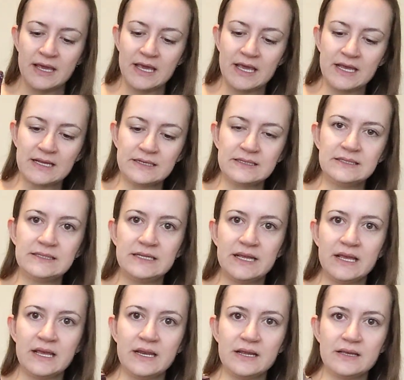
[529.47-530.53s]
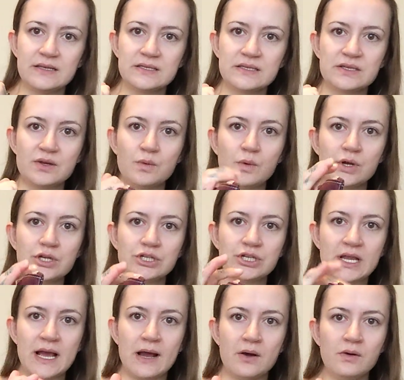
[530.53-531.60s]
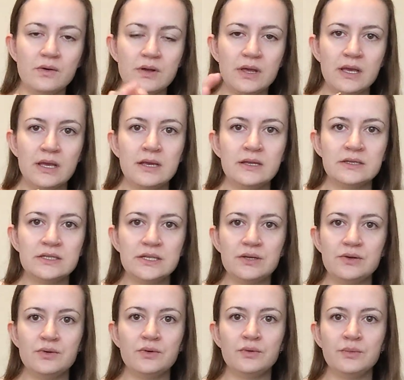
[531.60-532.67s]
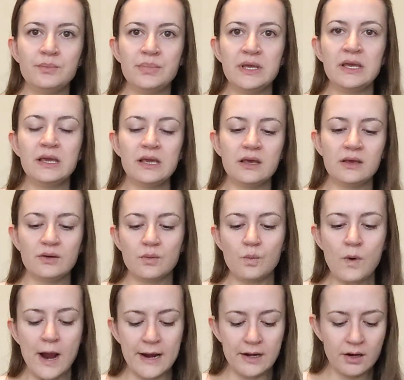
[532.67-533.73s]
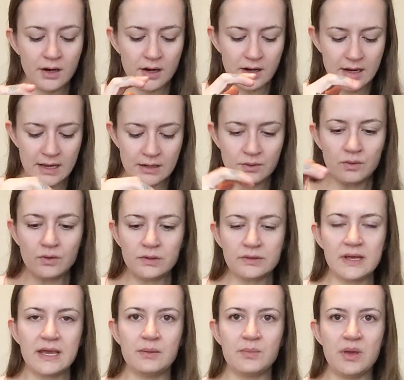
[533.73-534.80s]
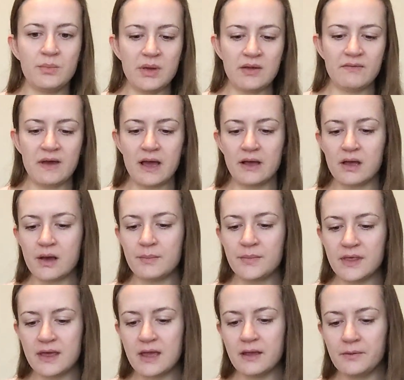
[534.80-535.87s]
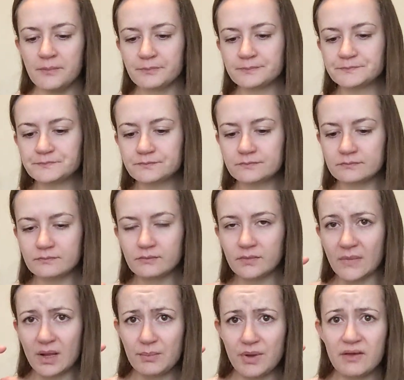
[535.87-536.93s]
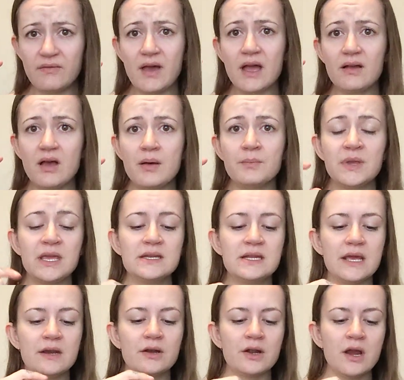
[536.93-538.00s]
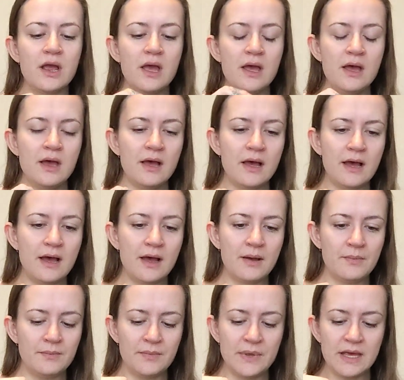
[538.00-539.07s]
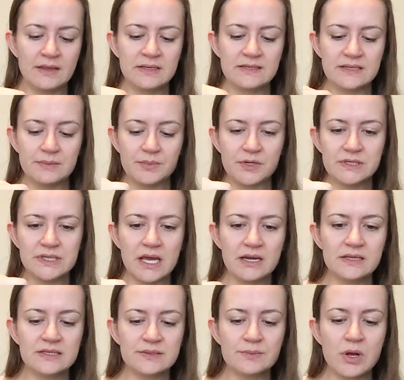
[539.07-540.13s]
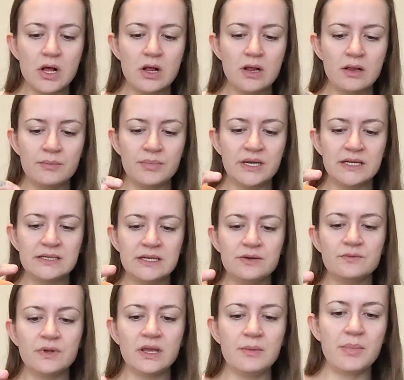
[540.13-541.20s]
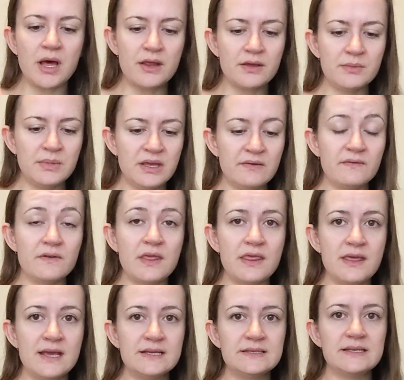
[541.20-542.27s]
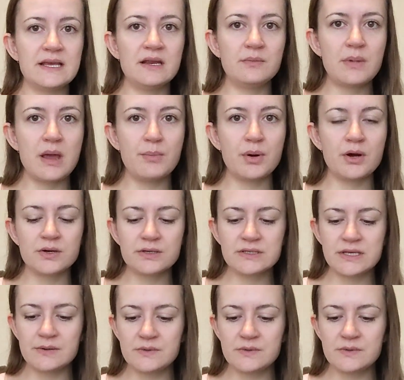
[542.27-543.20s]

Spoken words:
It did squish out to be wider and hold like my big fat gum thing, big fat gum container. And the zipper is kind of small, but it didn't really bother me for this in my purse.